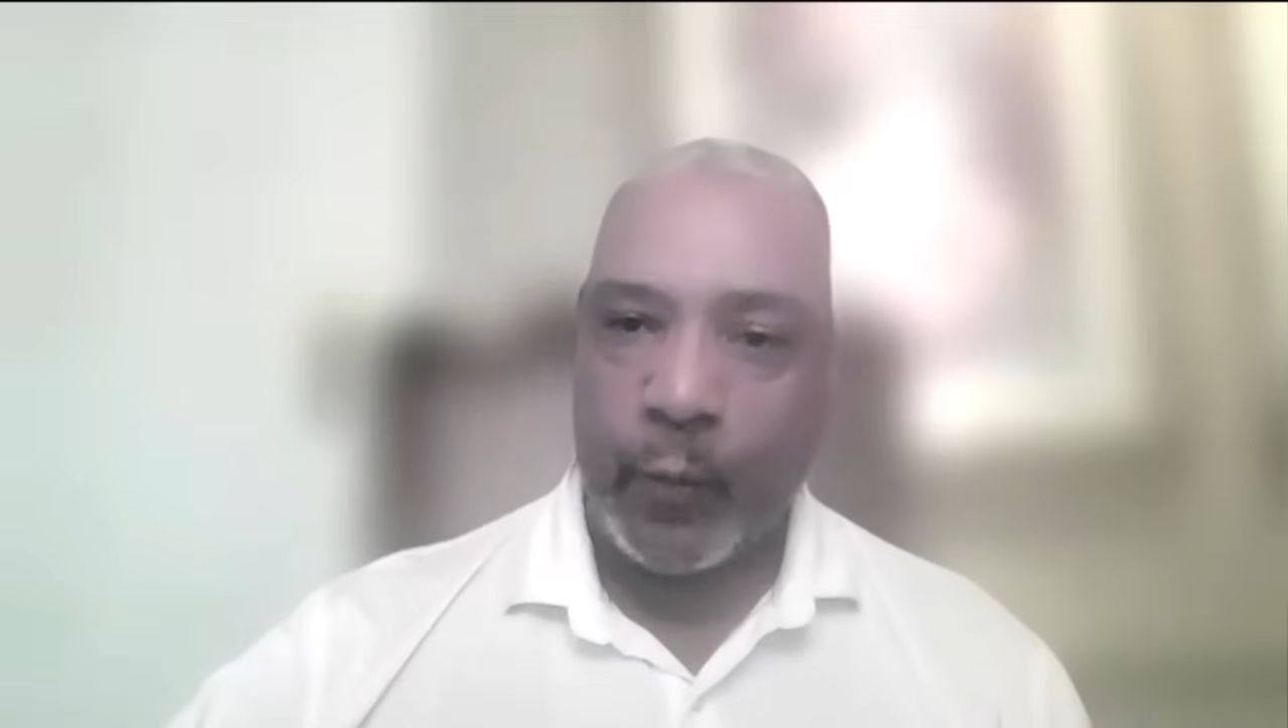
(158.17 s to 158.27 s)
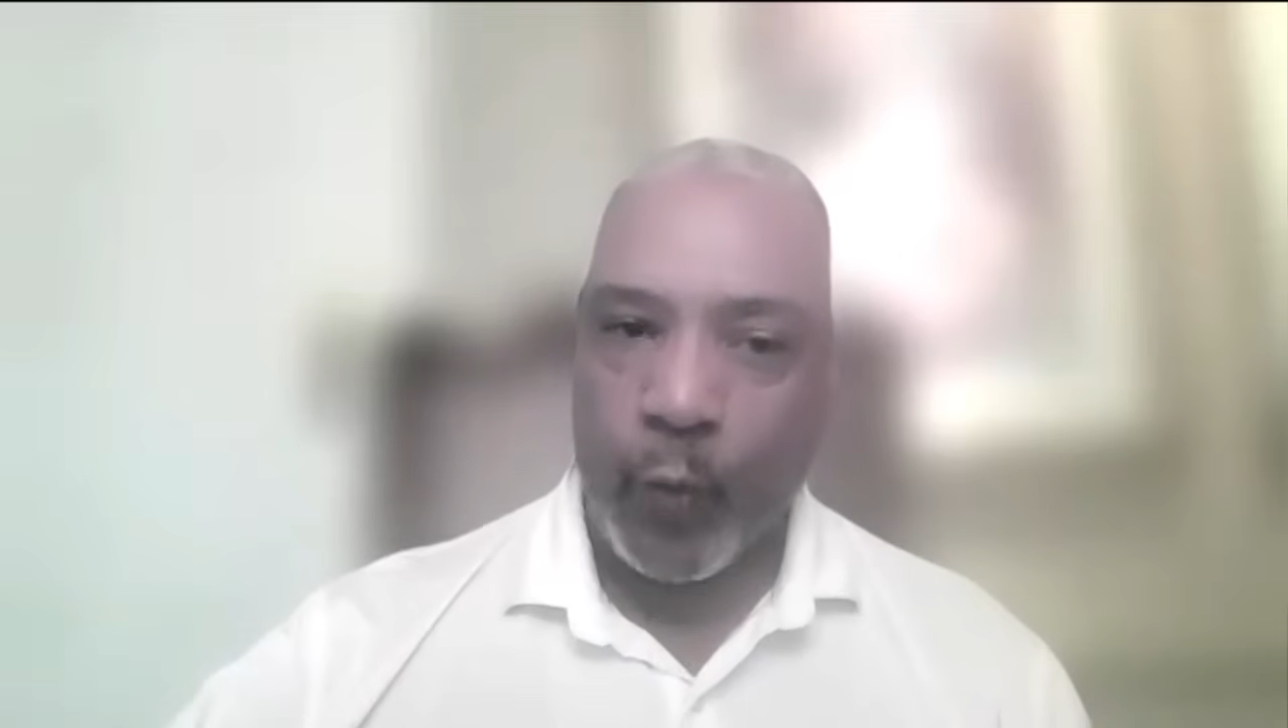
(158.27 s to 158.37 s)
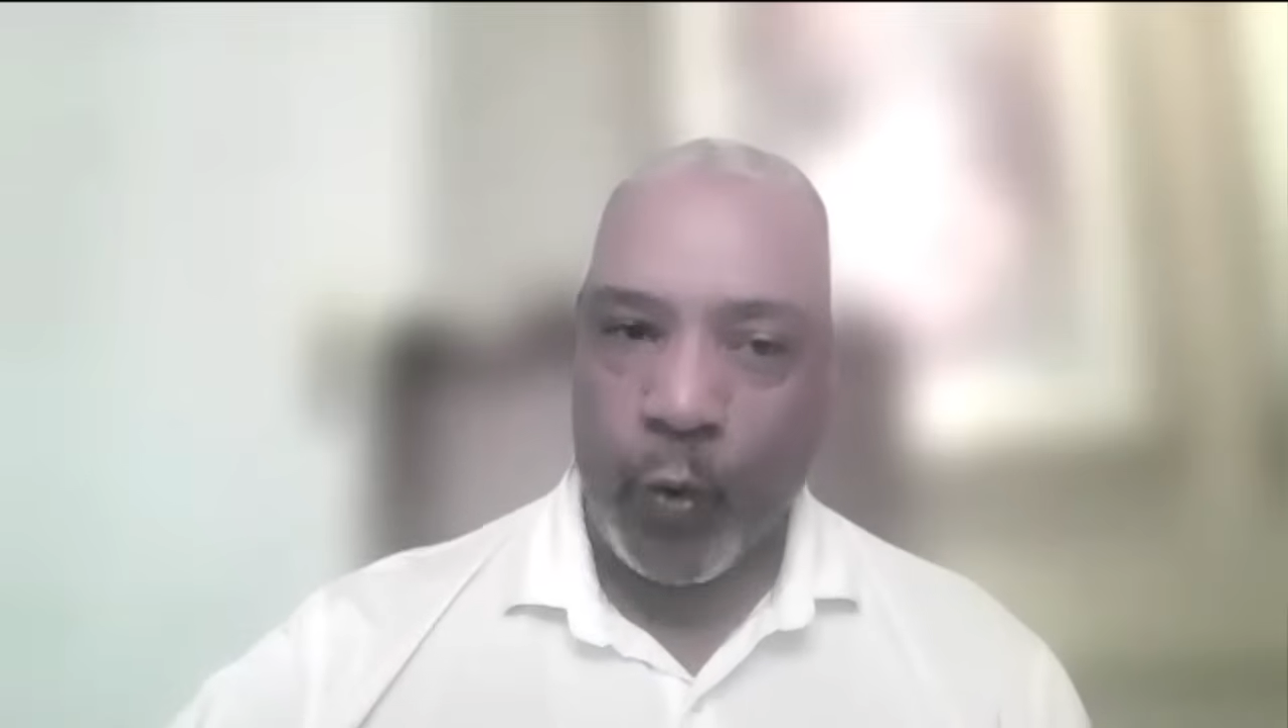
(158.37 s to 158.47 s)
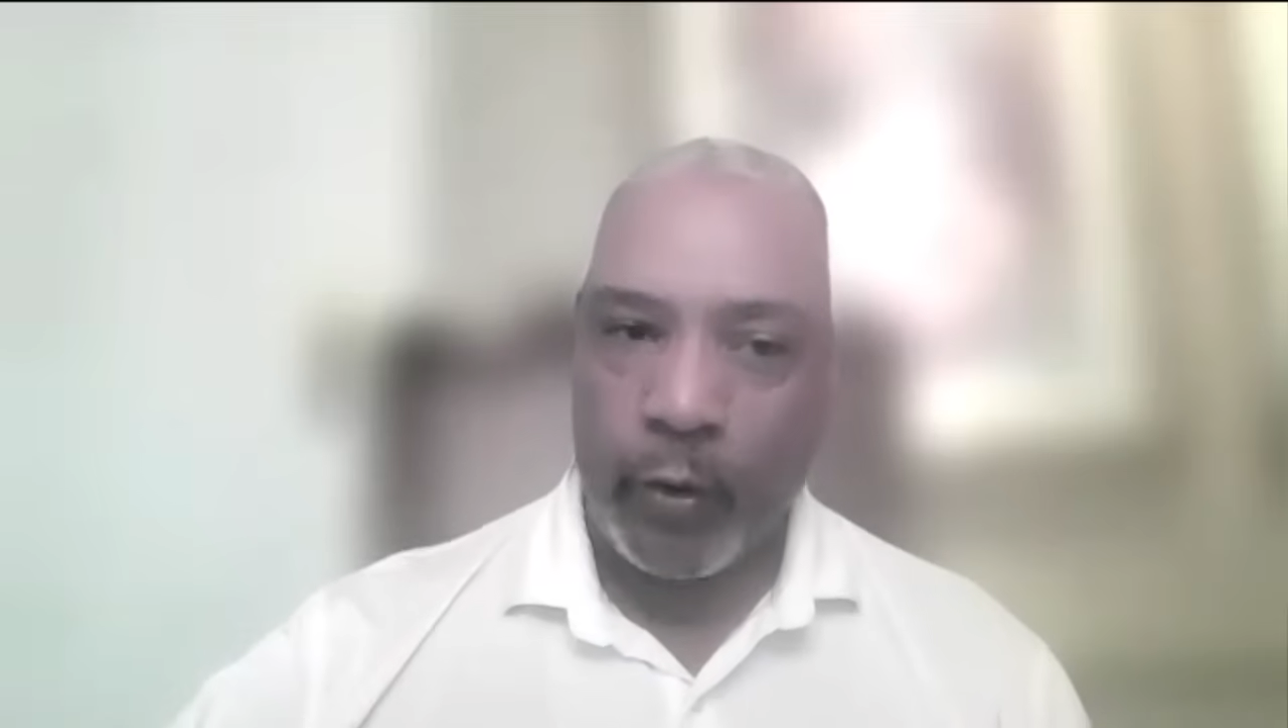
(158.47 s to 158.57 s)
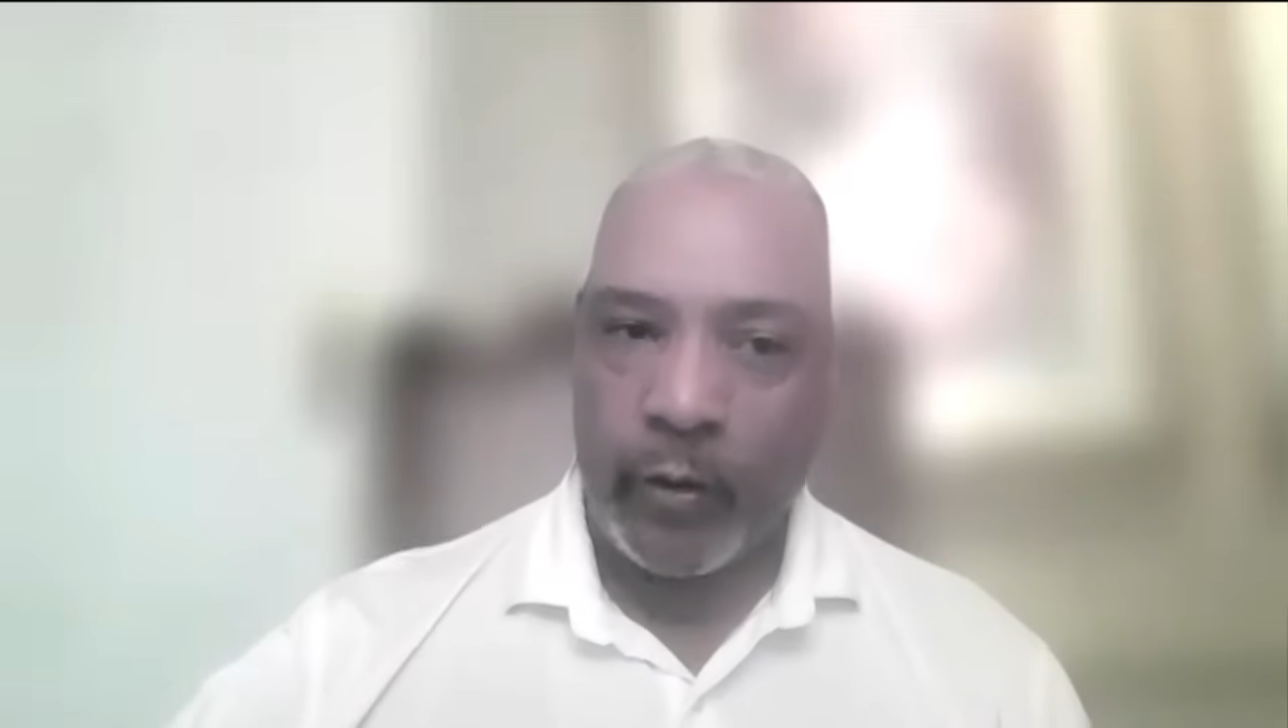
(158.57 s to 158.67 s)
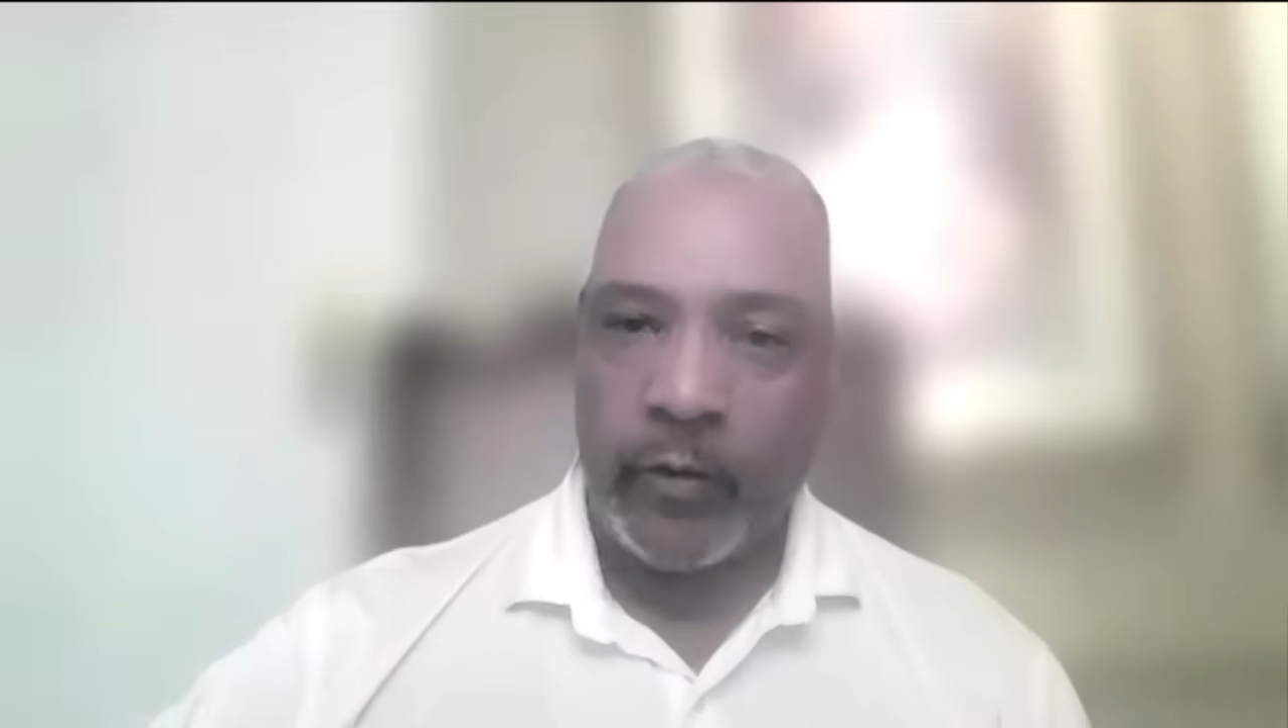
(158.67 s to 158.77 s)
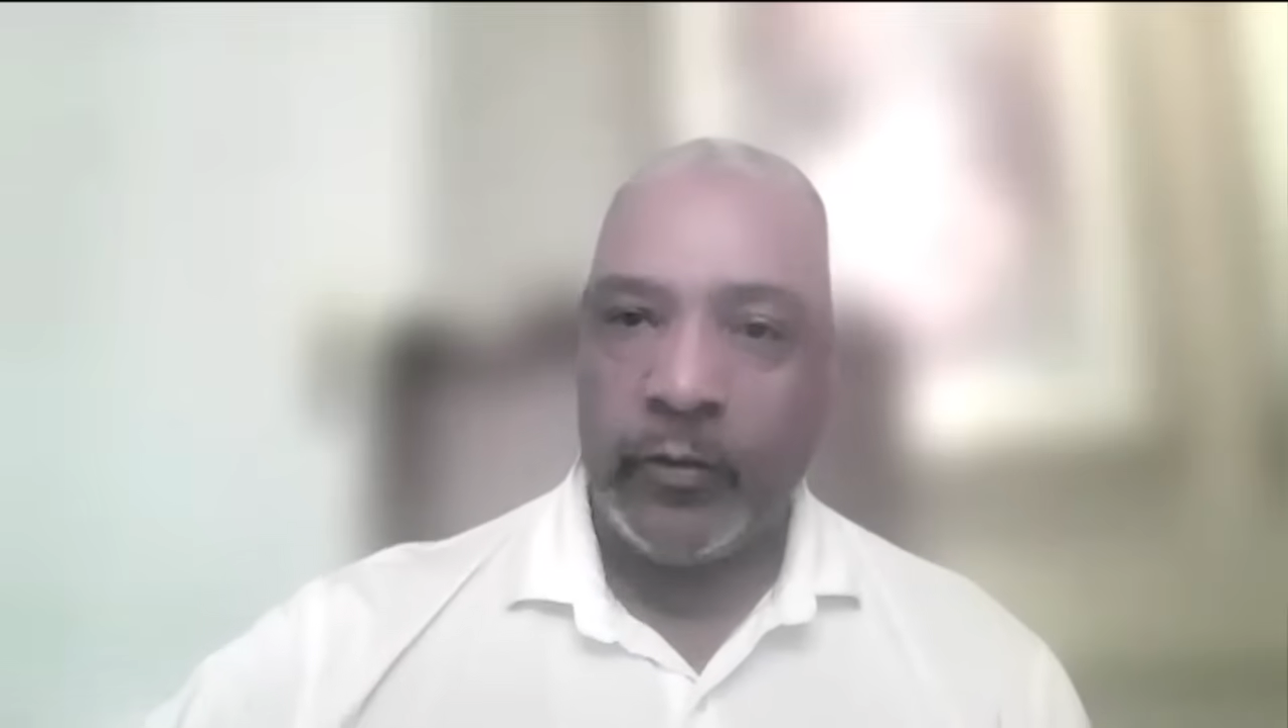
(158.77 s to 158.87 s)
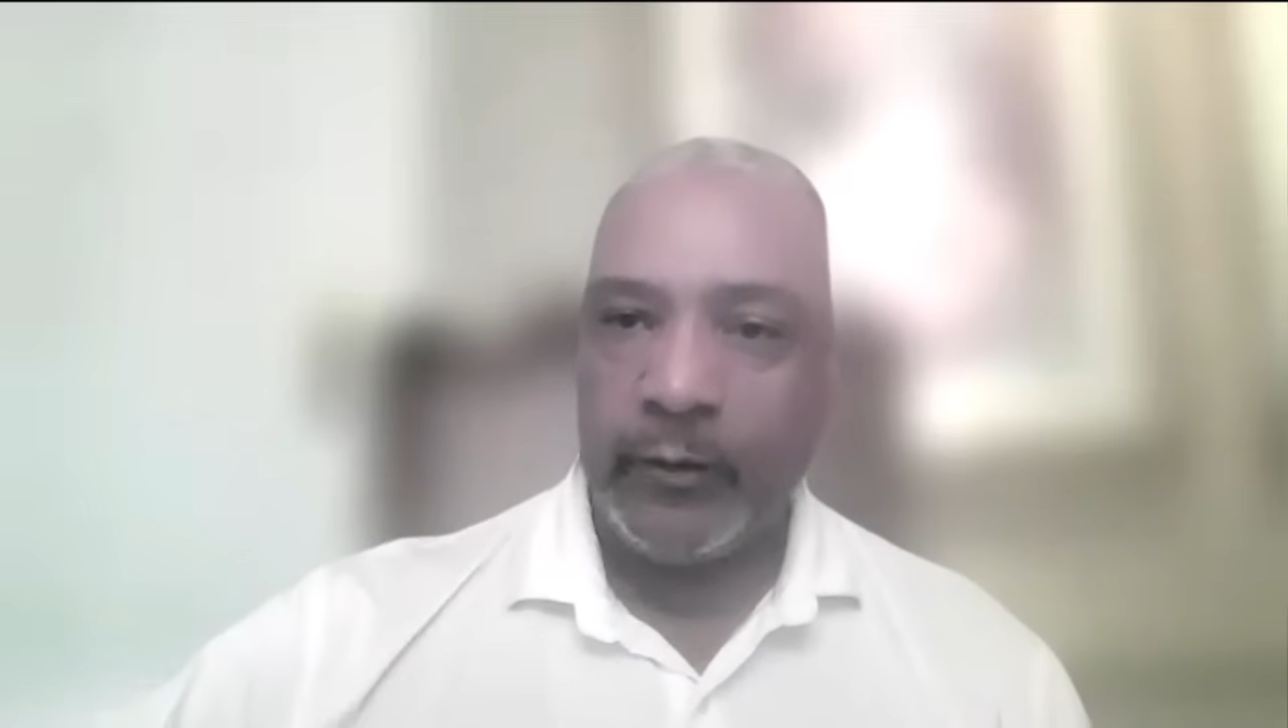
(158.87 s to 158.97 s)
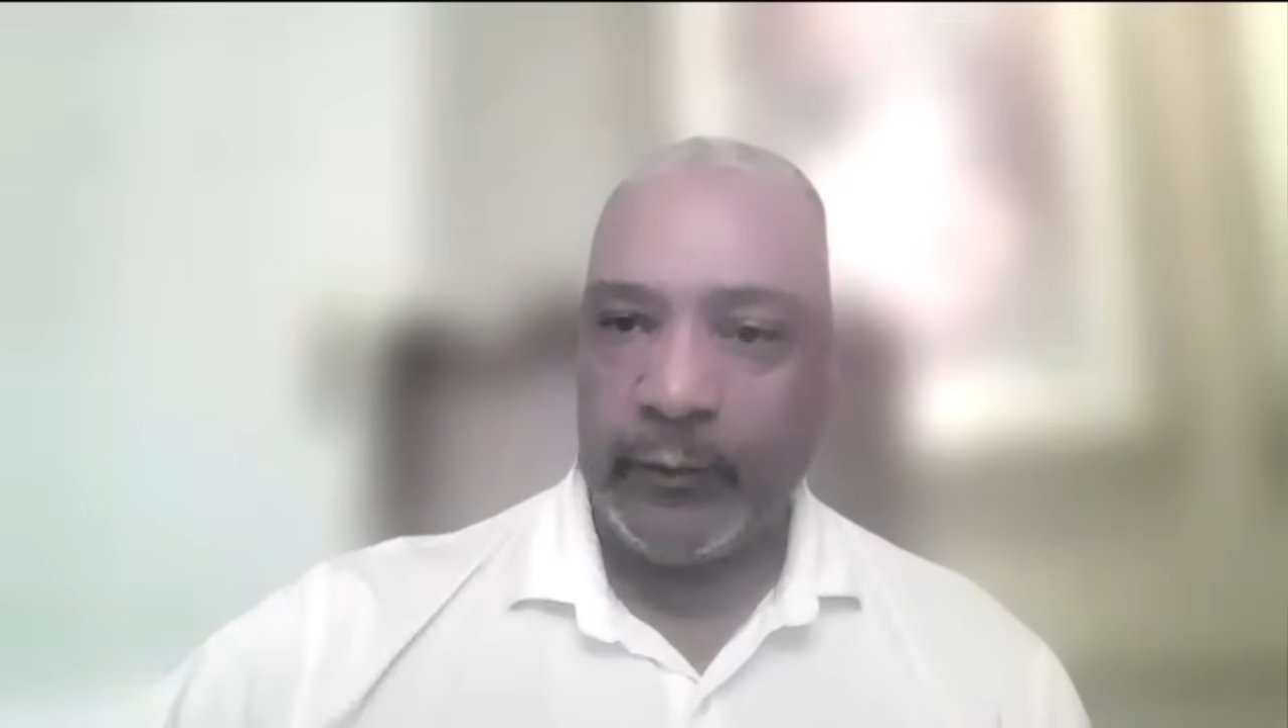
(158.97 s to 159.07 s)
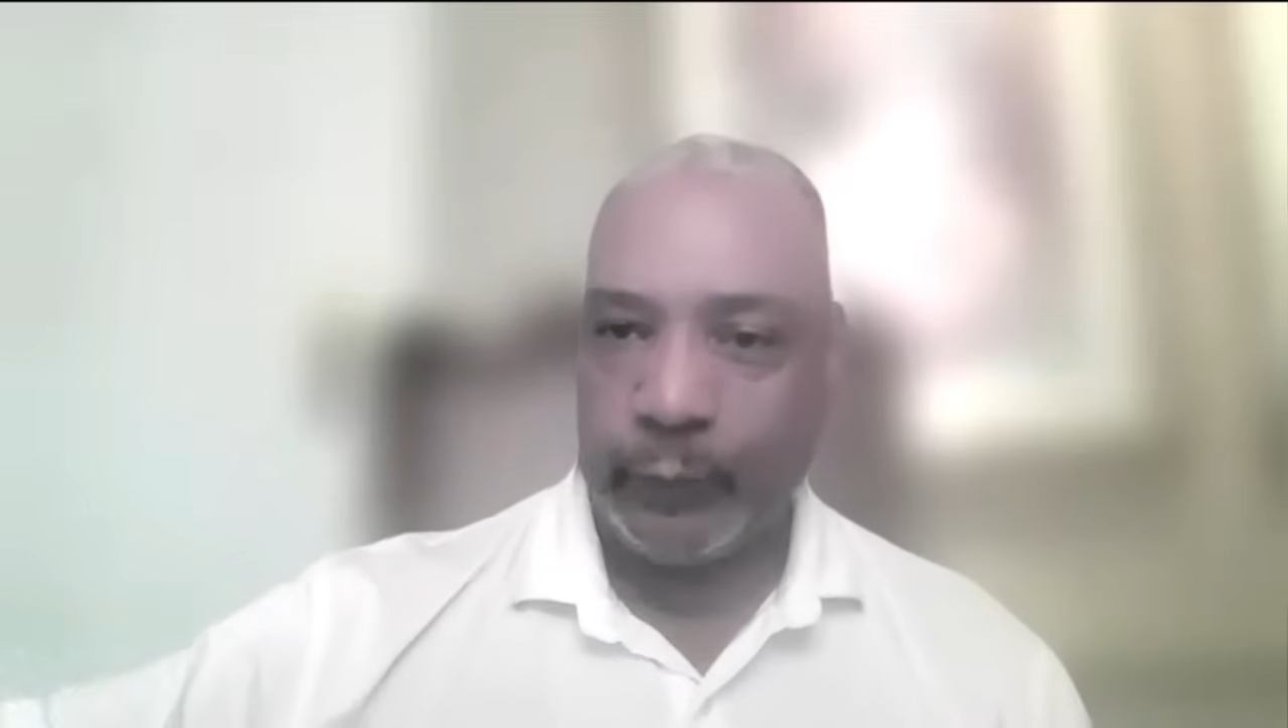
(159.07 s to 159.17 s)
water,